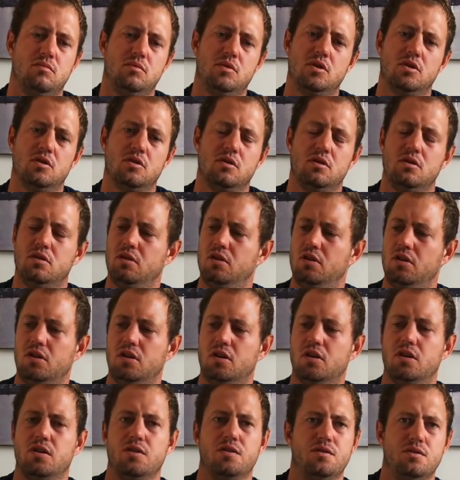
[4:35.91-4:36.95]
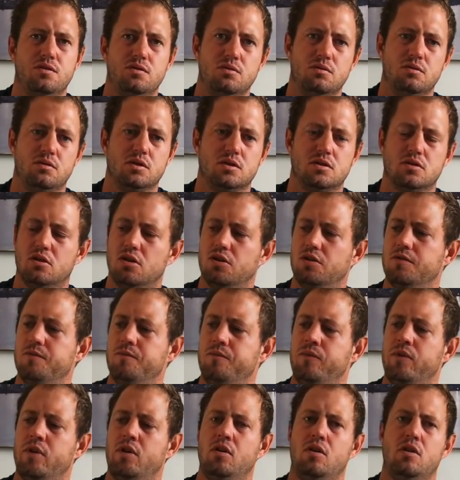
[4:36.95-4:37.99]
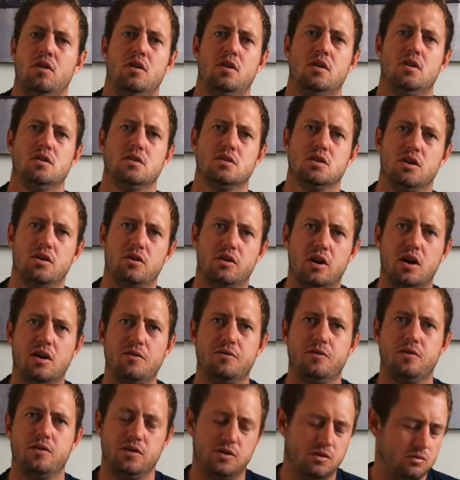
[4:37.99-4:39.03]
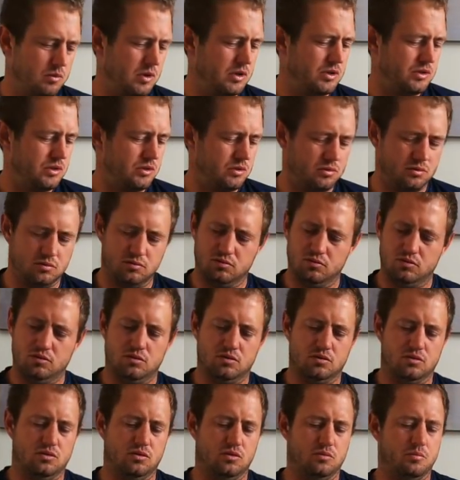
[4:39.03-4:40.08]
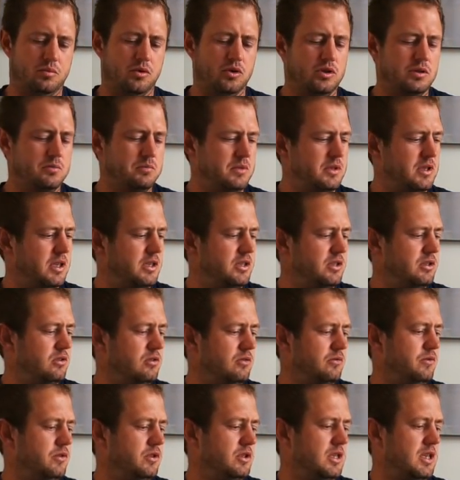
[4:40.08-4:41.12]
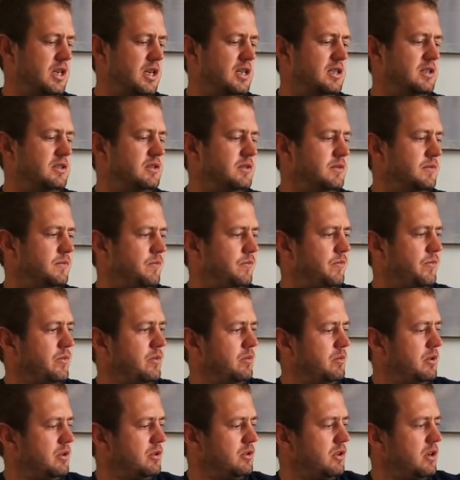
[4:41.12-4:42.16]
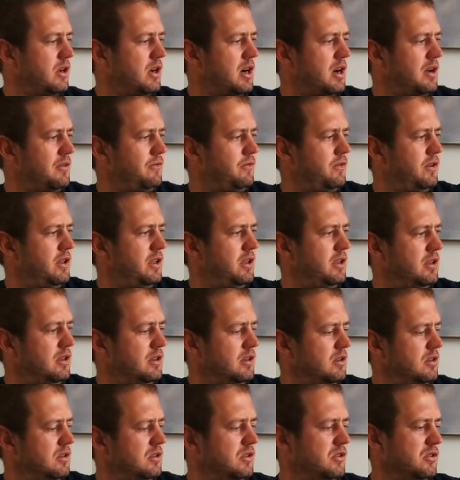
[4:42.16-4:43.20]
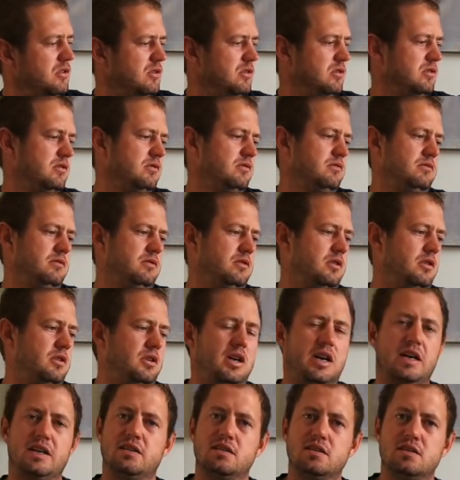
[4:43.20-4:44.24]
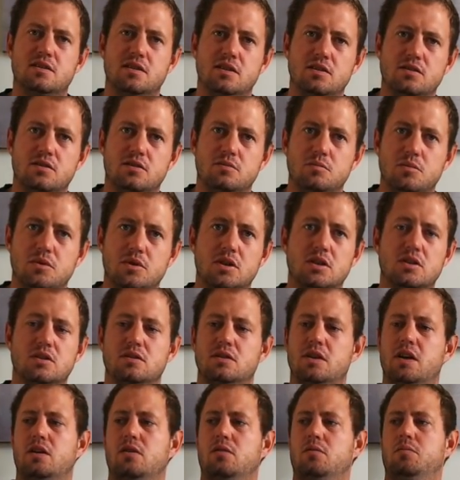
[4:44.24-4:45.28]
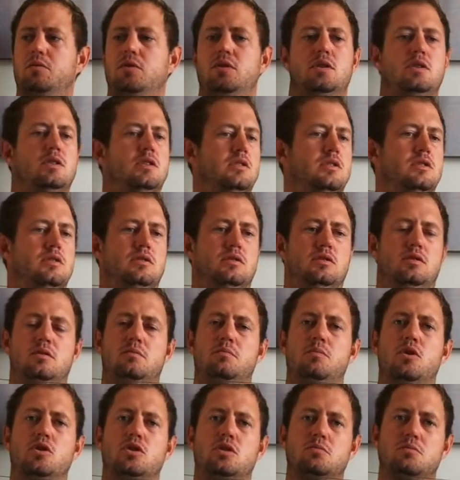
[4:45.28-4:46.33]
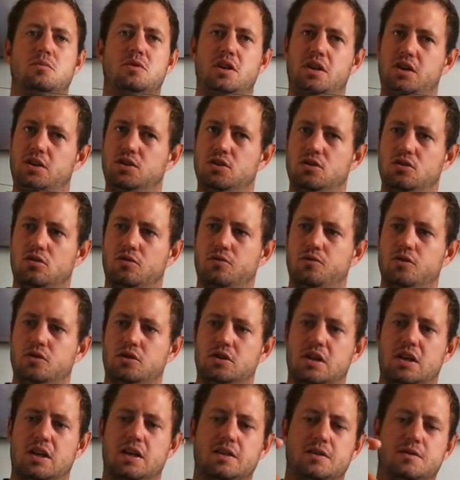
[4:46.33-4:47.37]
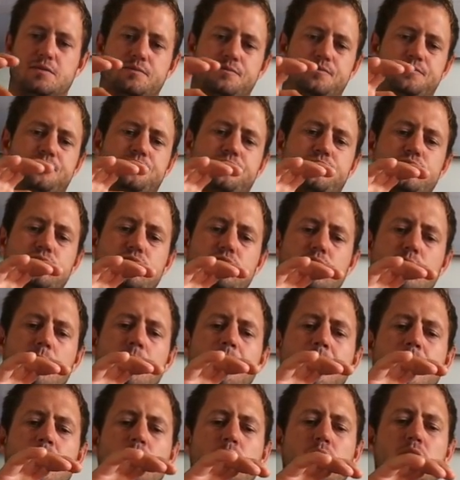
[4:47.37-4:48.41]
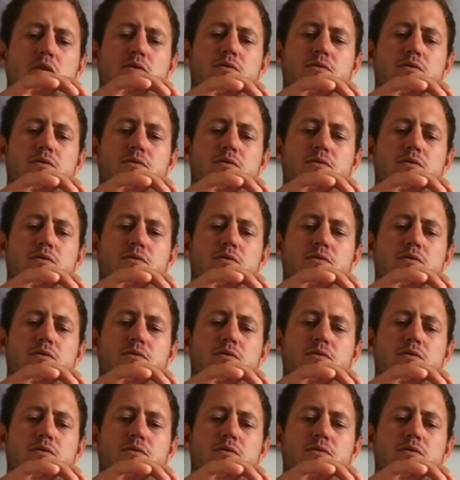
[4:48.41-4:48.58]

yeah, there you go. Your hook is on. So roughly, you want your your your bottom section of your trace, but roughly, well, eighty centimeters. That'll be the the bottom section of your trace. What